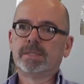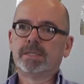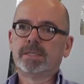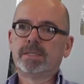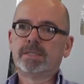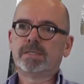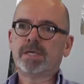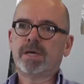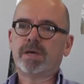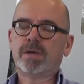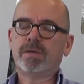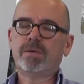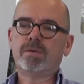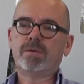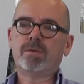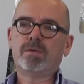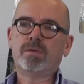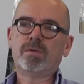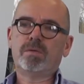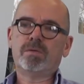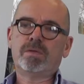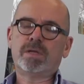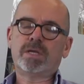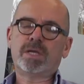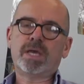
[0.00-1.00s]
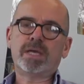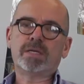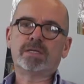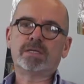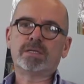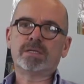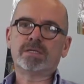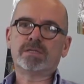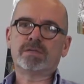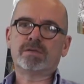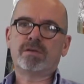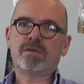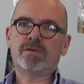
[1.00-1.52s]
So the
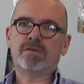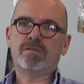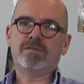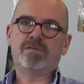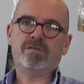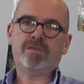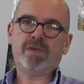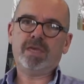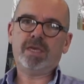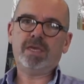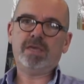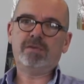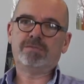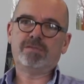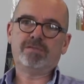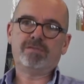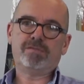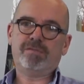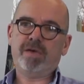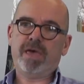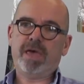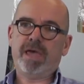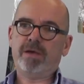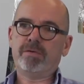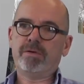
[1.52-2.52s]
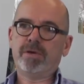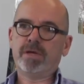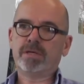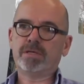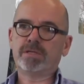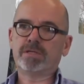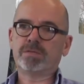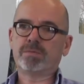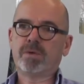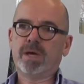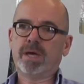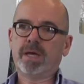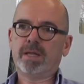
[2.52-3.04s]
data's V for varied
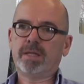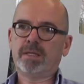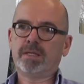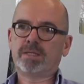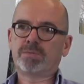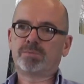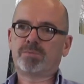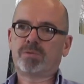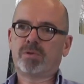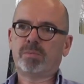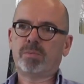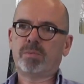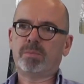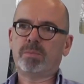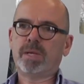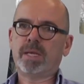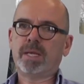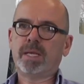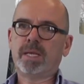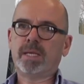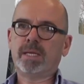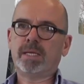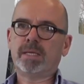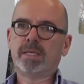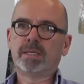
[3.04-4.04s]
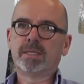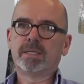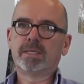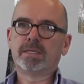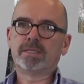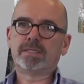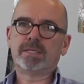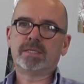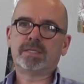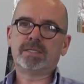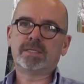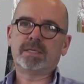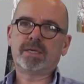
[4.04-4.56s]
as well. It's probably
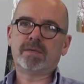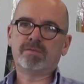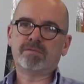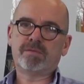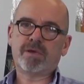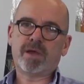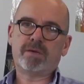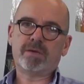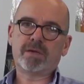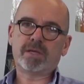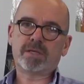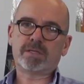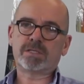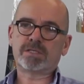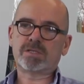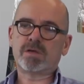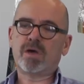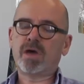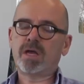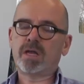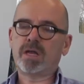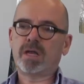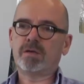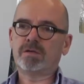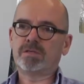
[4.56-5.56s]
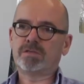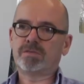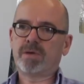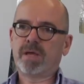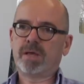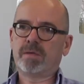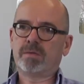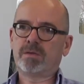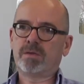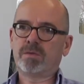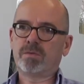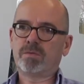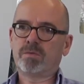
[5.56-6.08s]
sitting in various silos
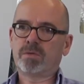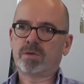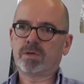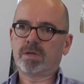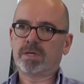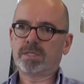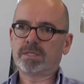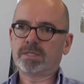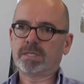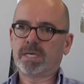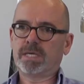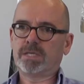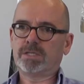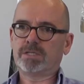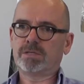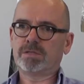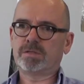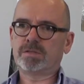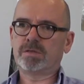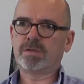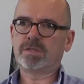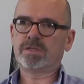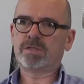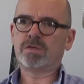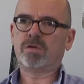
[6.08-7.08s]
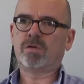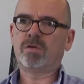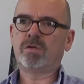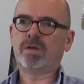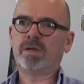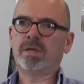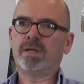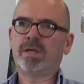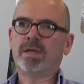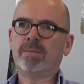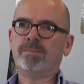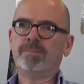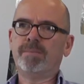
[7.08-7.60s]
around the organisation, so there's not
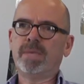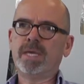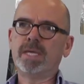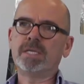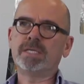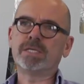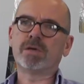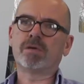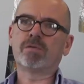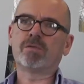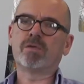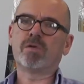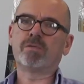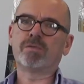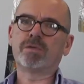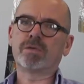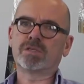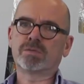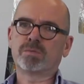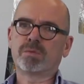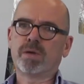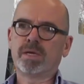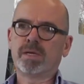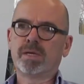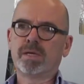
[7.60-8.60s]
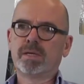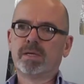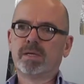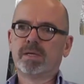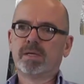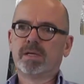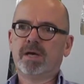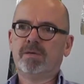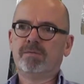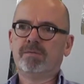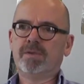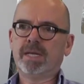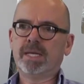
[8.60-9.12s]
an immediate or obvious way
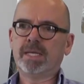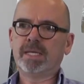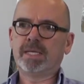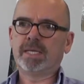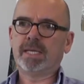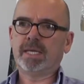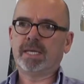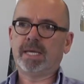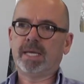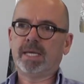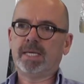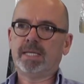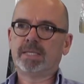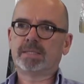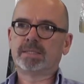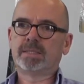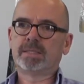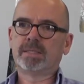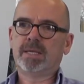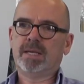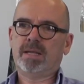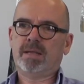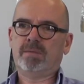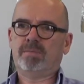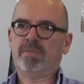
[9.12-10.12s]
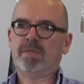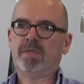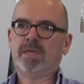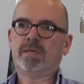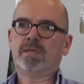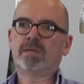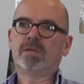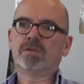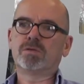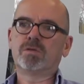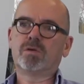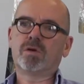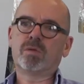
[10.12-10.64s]
of linking it. And
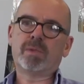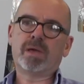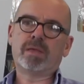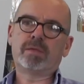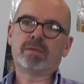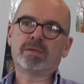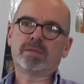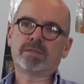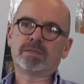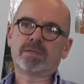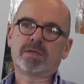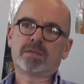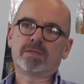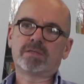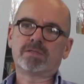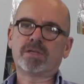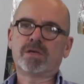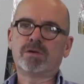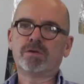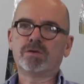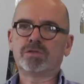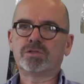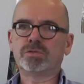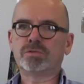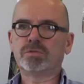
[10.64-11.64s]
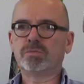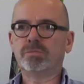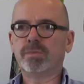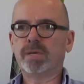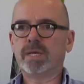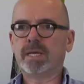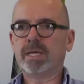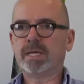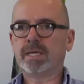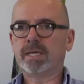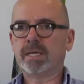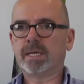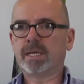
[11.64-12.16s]
I'm talking about things like social
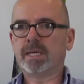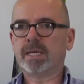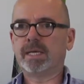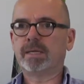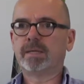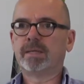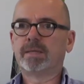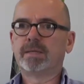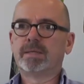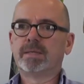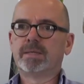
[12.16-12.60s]
media,